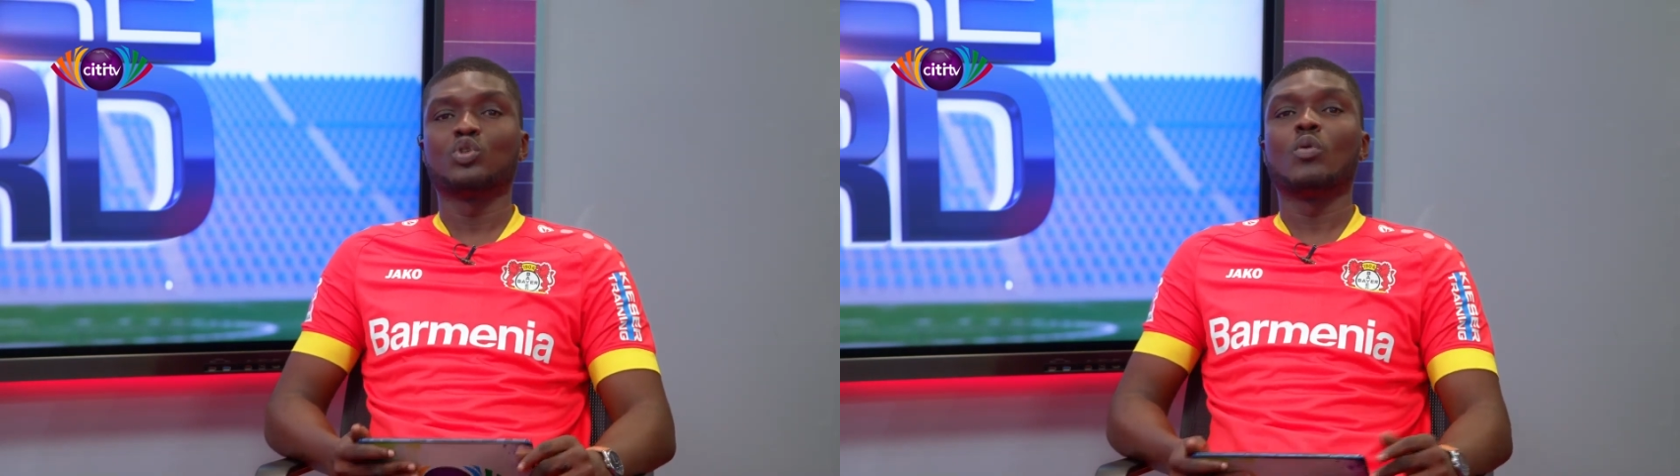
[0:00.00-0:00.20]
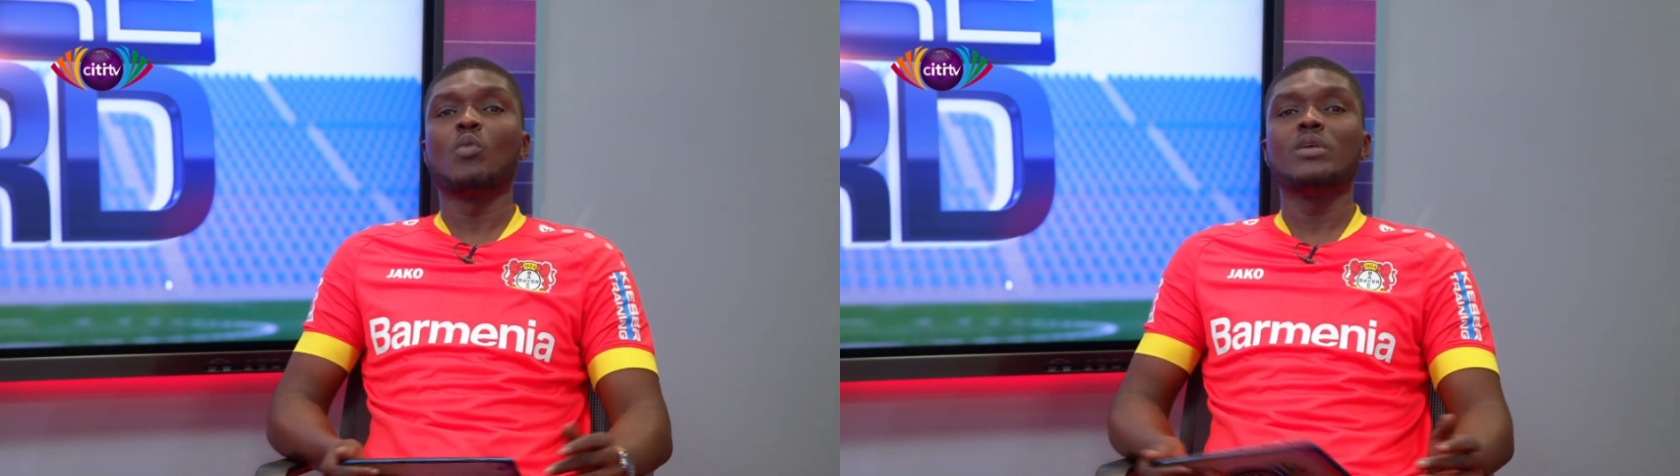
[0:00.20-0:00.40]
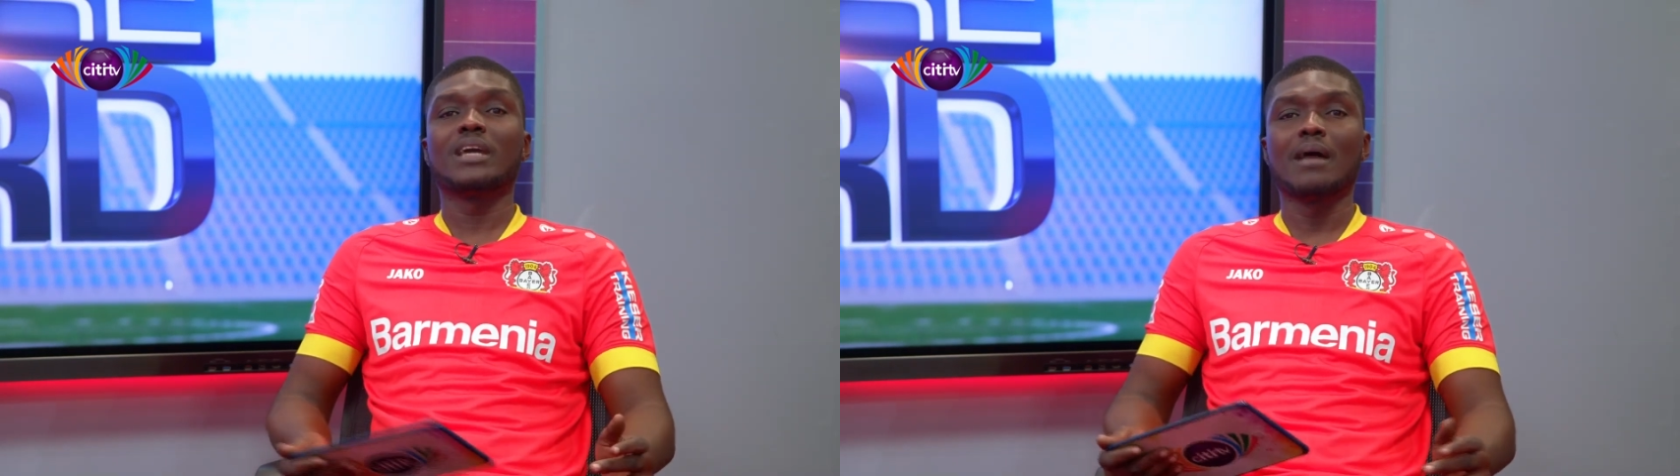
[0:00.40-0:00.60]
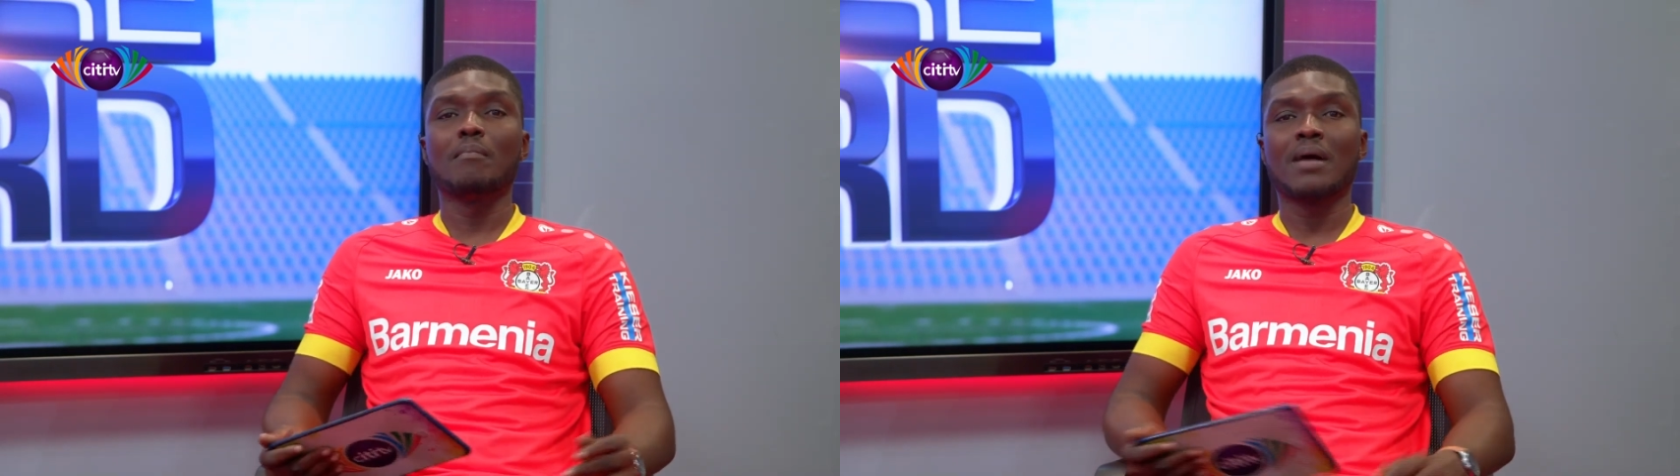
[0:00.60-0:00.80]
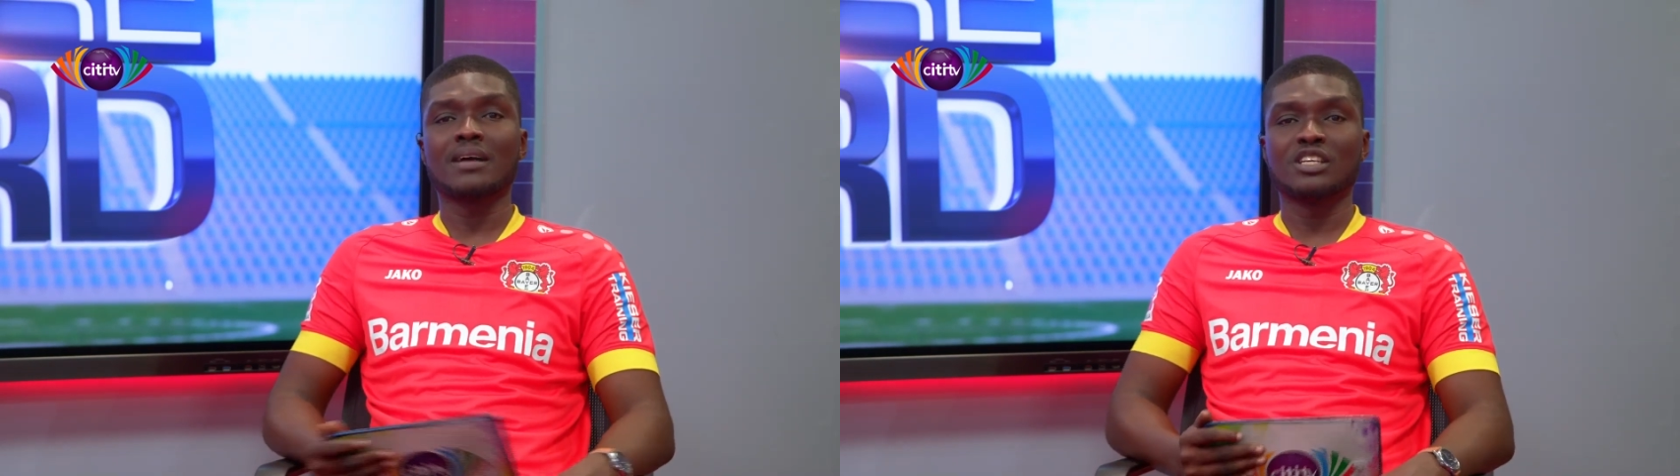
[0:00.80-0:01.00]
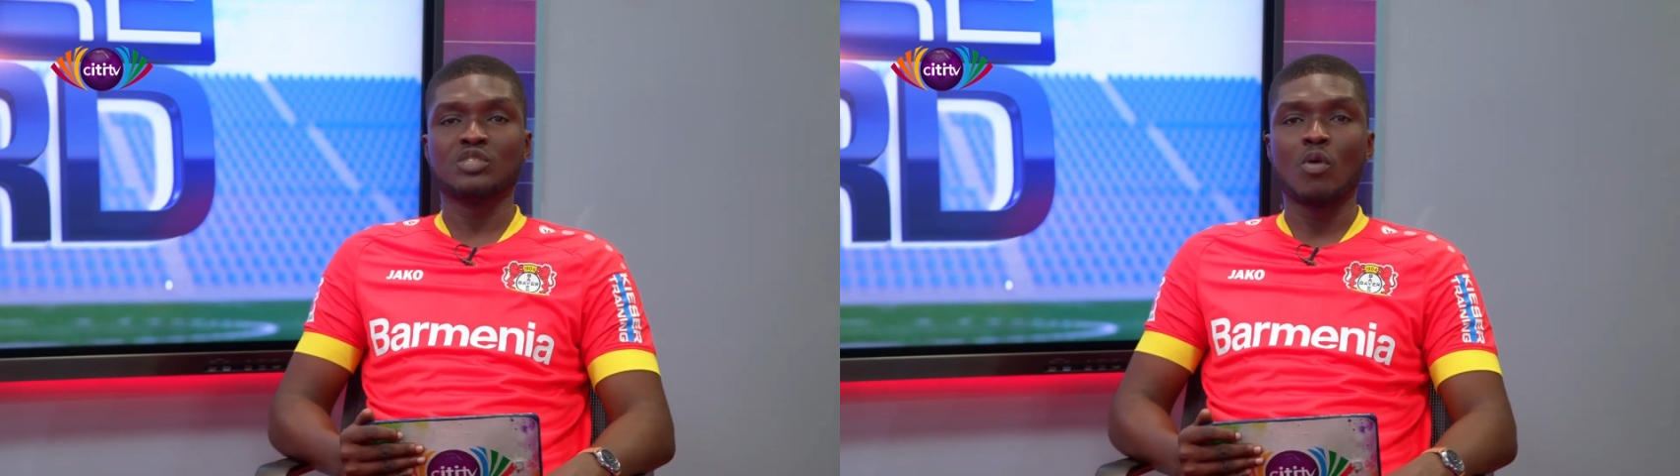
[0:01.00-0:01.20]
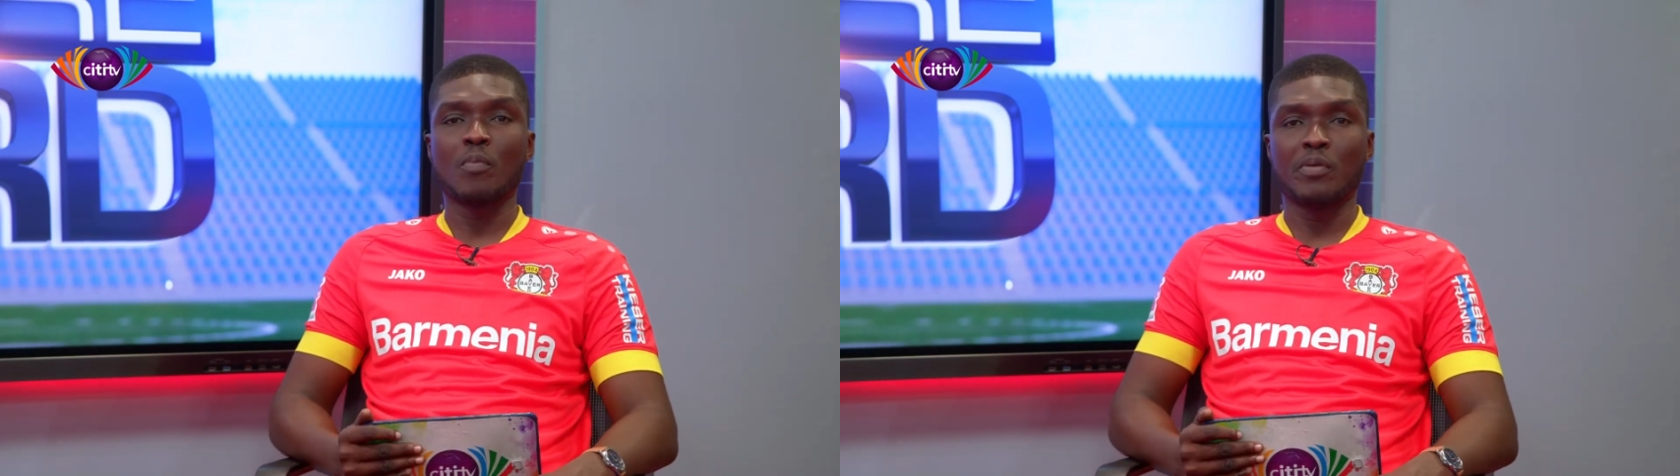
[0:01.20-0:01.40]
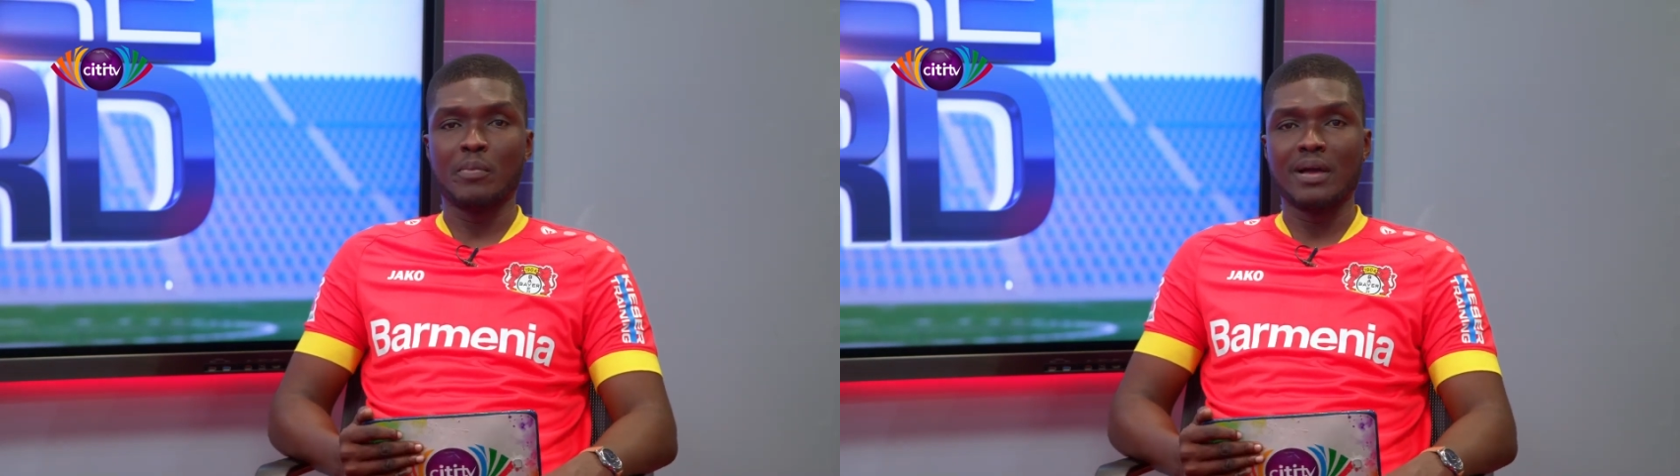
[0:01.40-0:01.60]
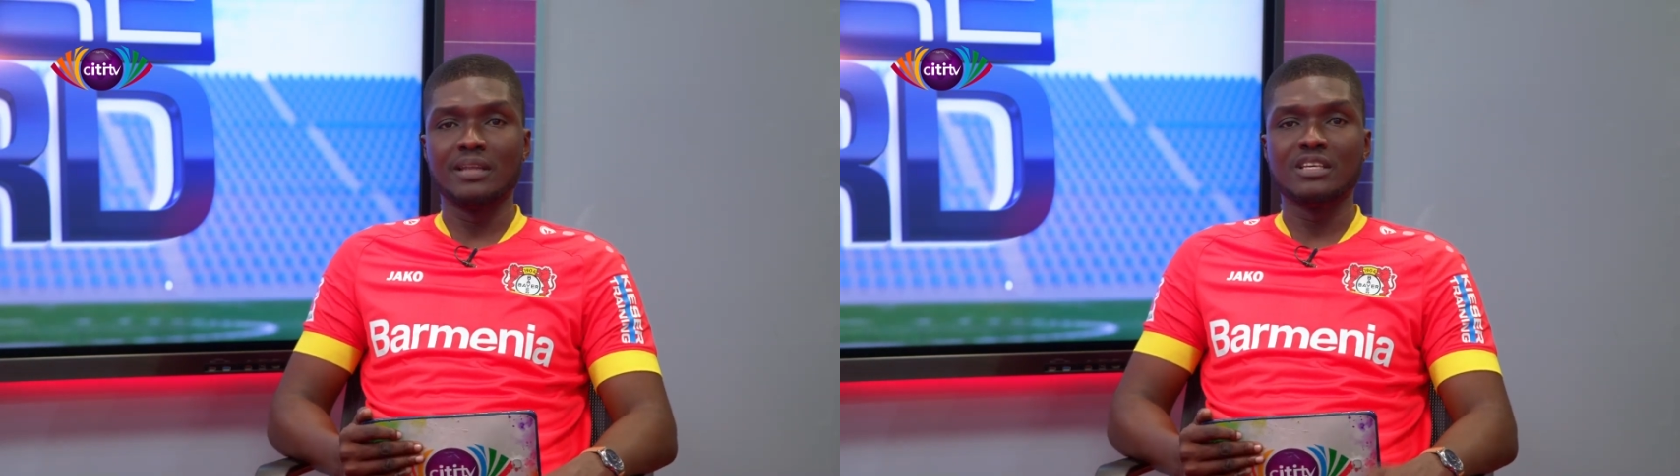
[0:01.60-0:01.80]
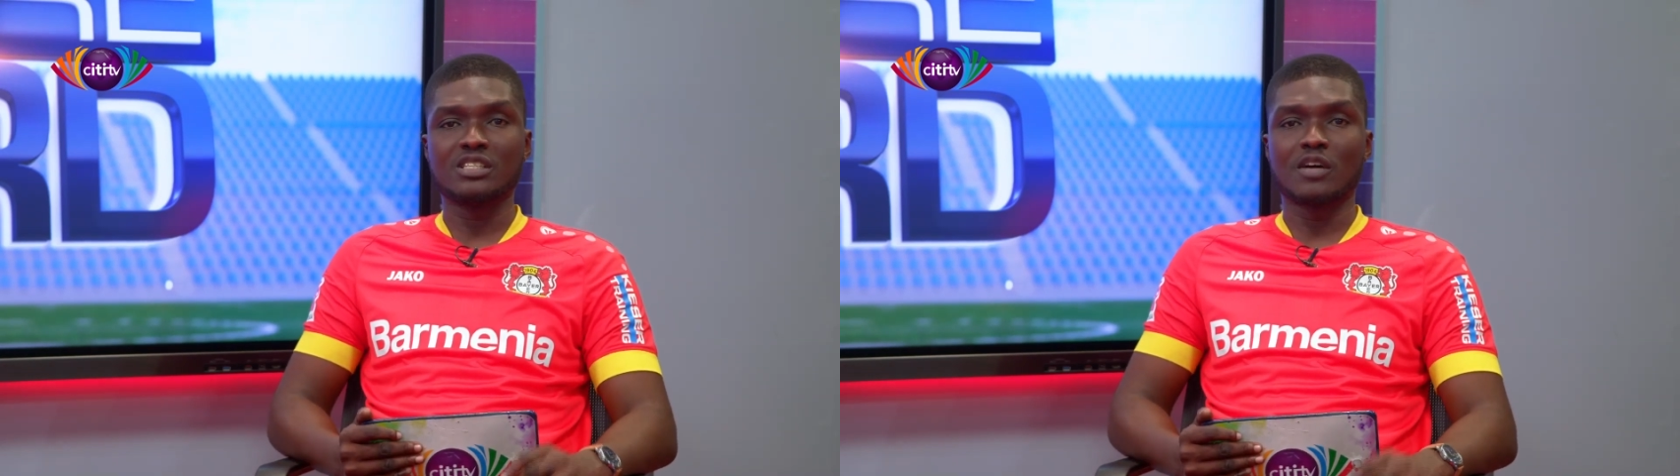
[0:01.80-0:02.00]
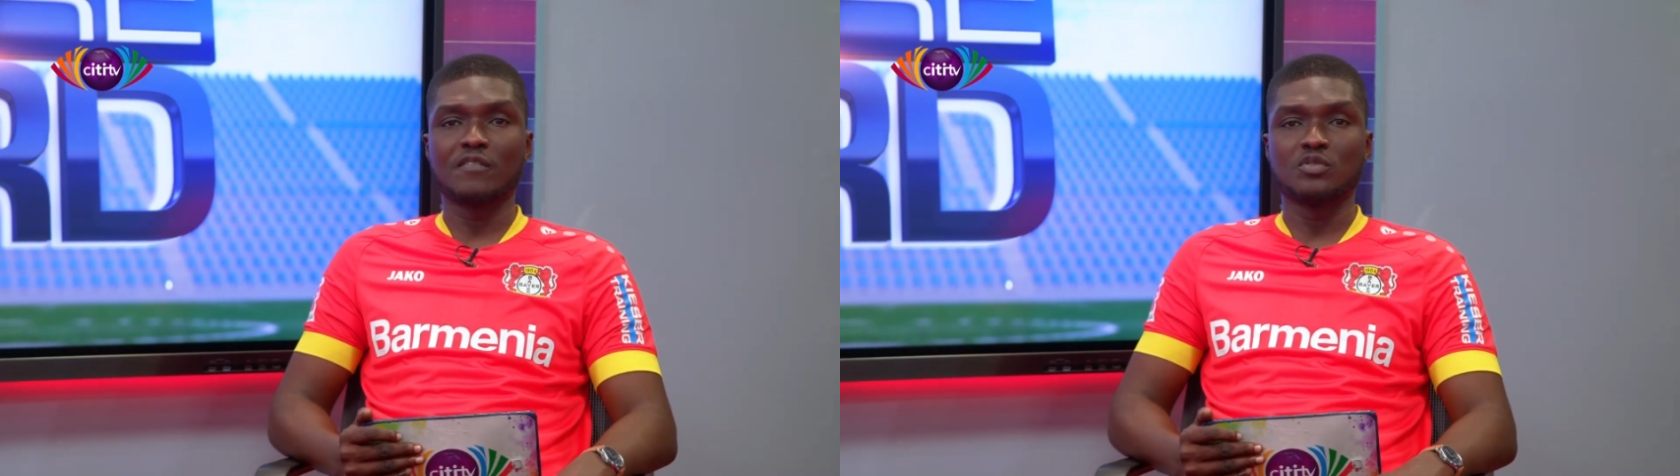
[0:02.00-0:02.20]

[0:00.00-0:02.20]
When we come back, there's more Premier League stuff